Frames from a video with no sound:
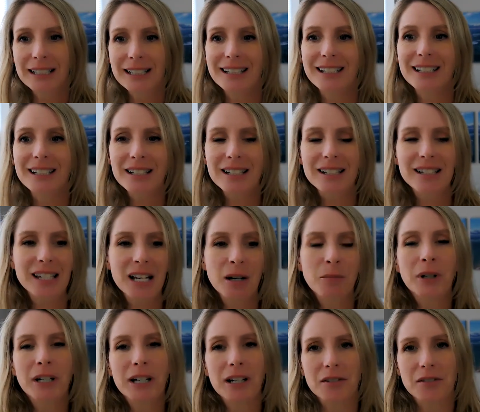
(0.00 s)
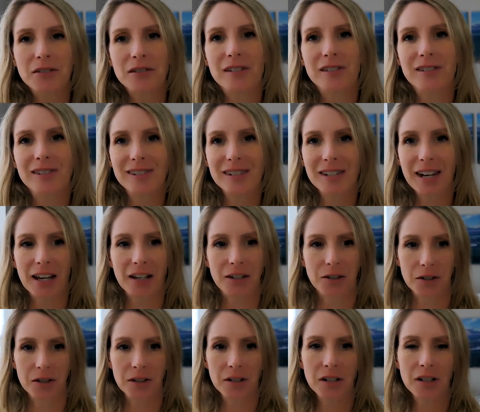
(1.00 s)
is someone else's
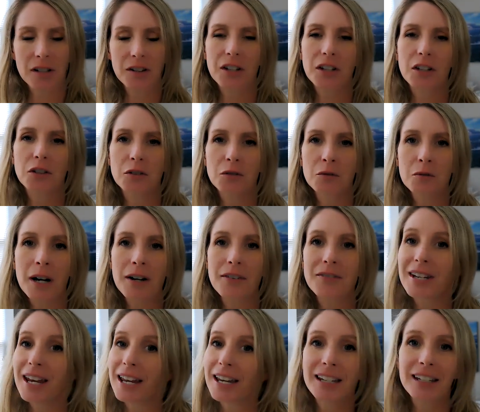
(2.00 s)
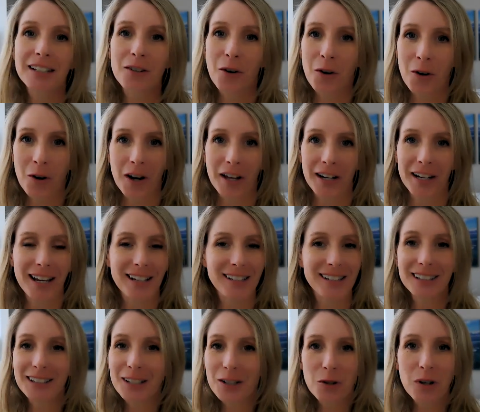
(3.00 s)
standard that you have taken on as
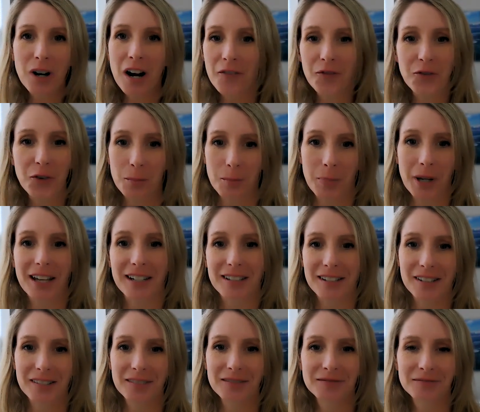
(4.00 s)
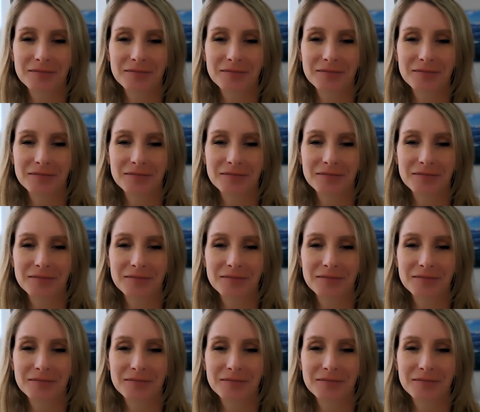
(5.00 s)
a little comfort pet.